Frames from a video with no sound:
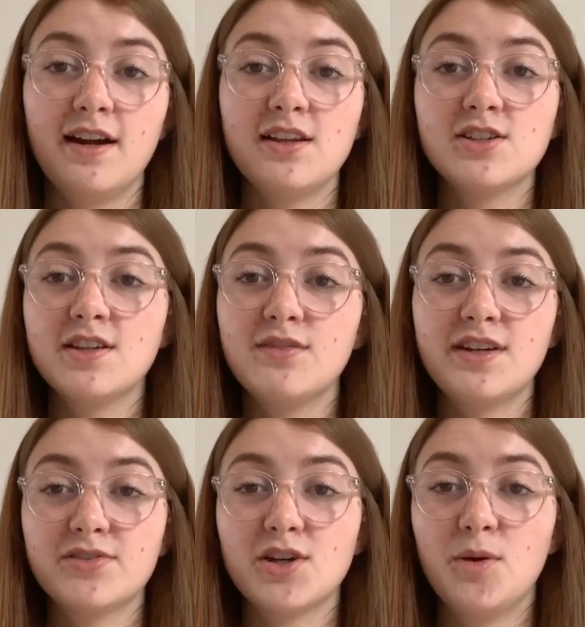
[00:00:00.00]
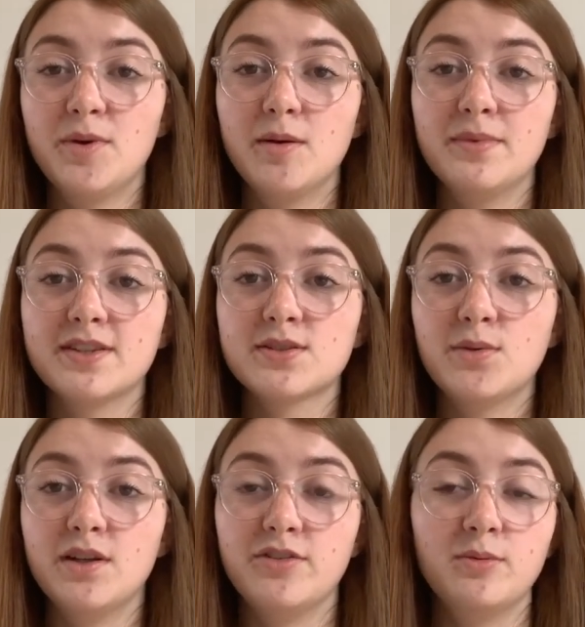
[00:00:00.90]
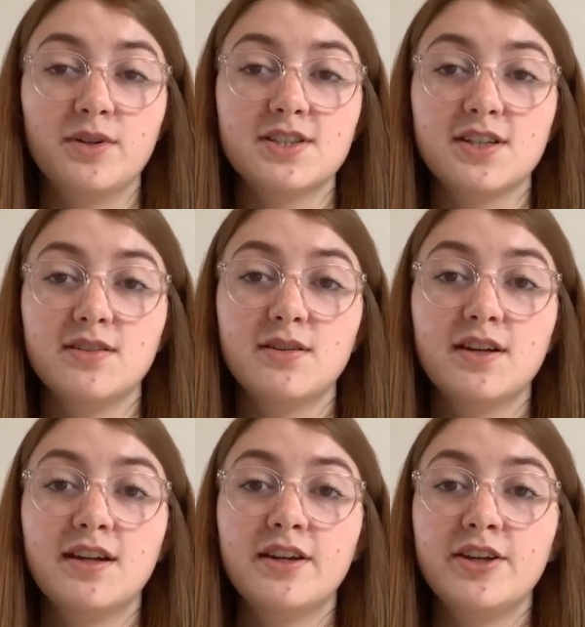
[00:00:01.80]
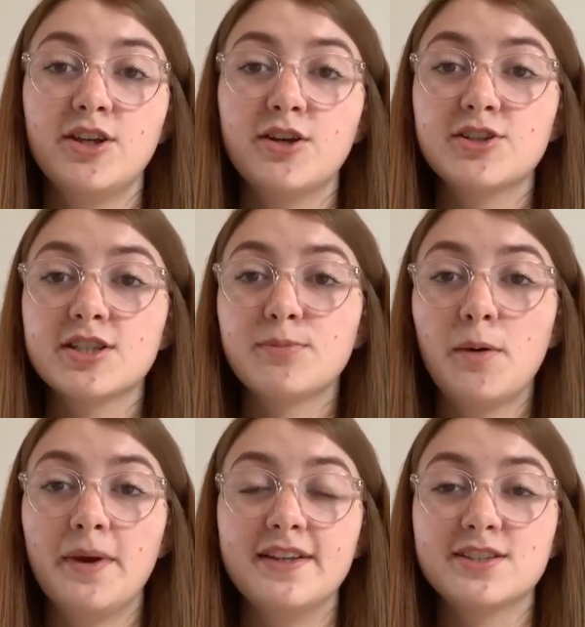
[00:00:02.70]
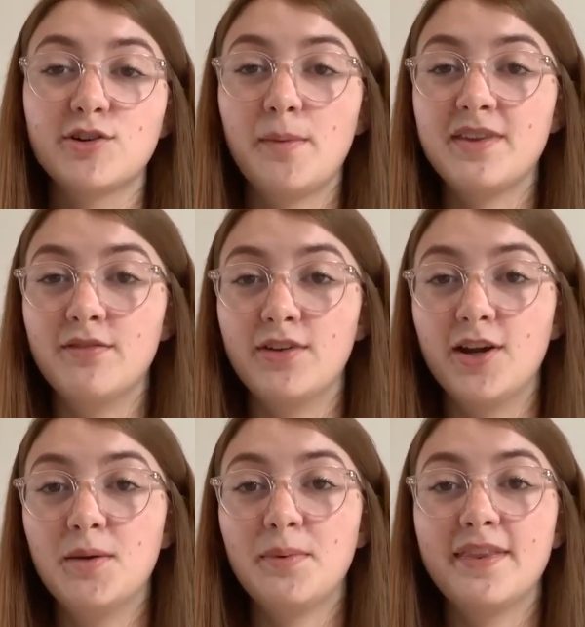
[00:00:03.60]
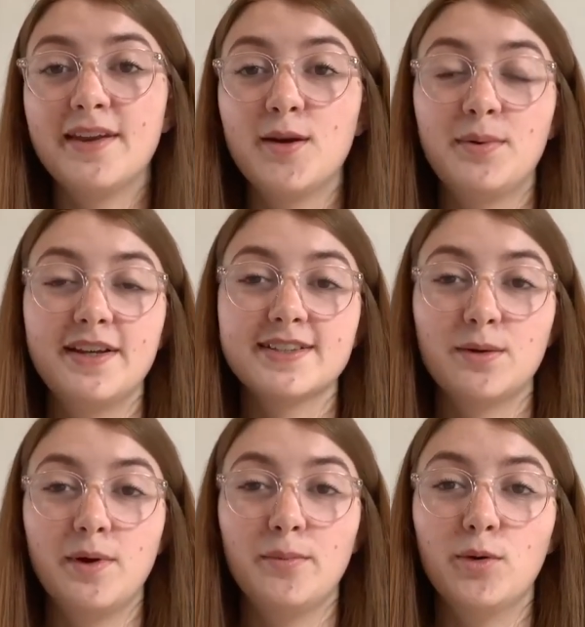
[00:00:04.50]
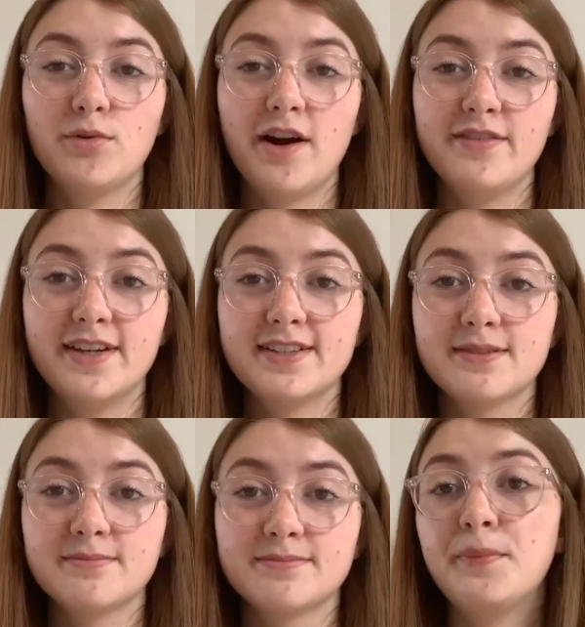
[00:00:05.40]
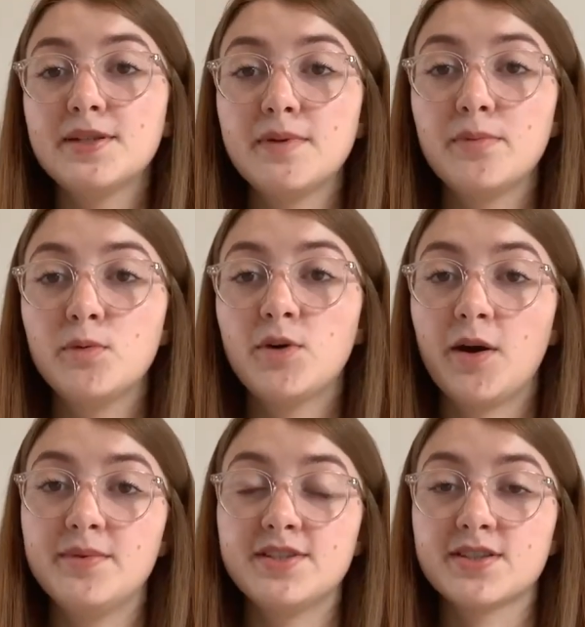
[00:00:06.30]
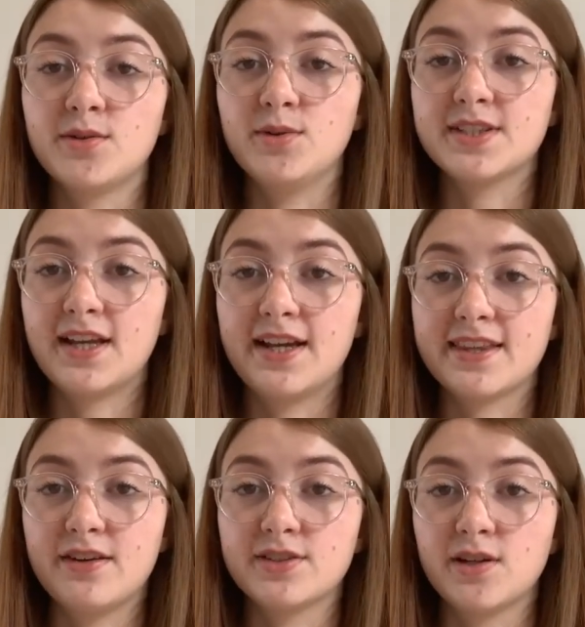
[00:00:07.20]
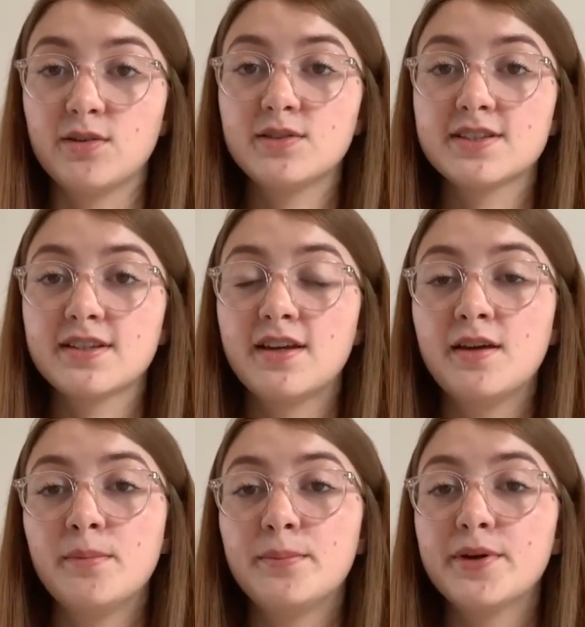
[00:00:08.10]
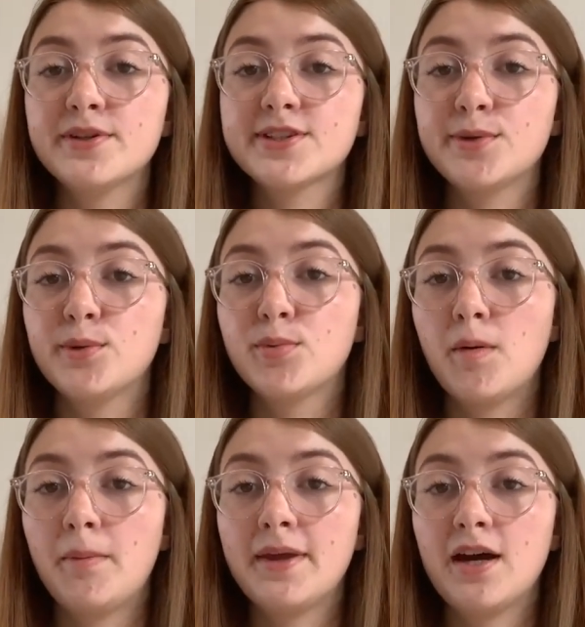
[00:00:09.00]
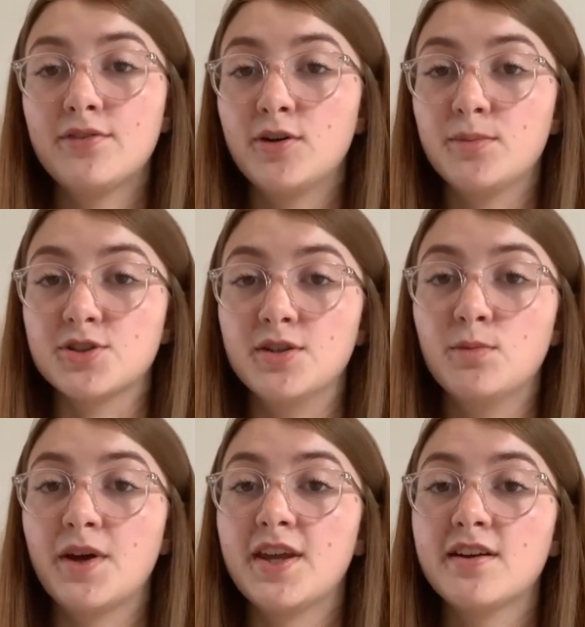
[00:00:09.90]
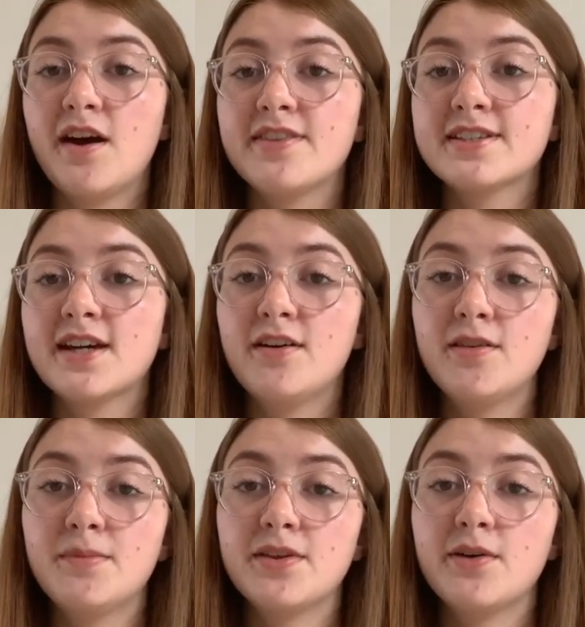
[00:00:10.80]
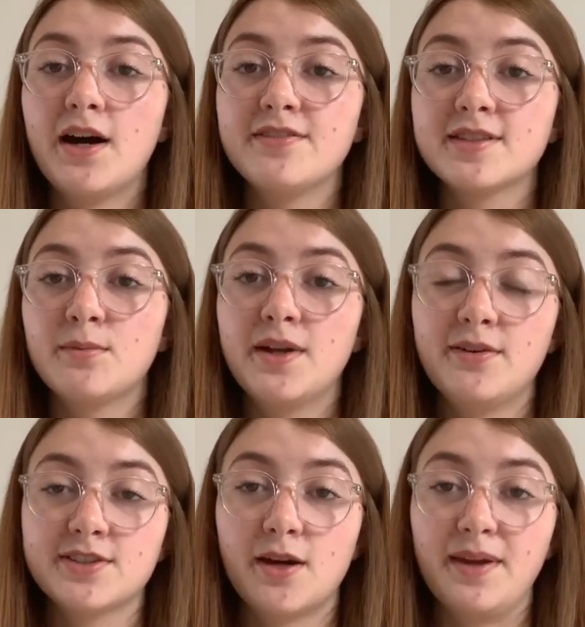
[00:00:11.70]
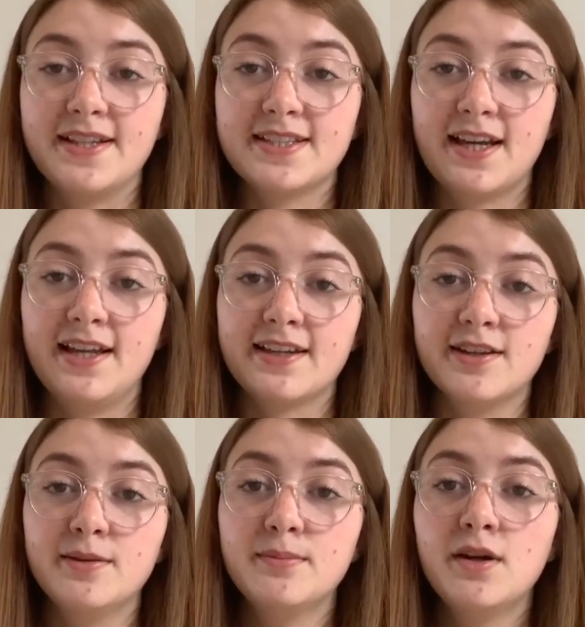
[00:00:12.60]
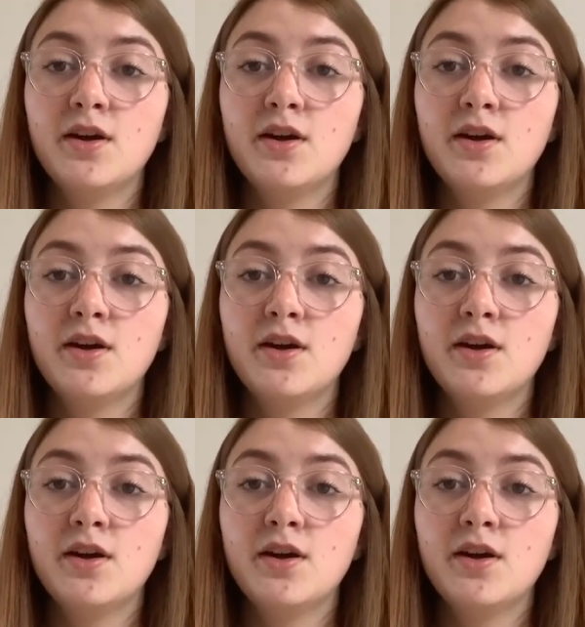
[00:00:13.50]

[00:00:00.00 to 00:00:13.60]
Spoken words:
and you don't even have to open them in the school if you want to. You could just pop in to grab the envelope and then open it somewhere more private. Most people will go into school to collect their results, but your school will probably have an option where you can either tell them that you have someone else going in to collect them,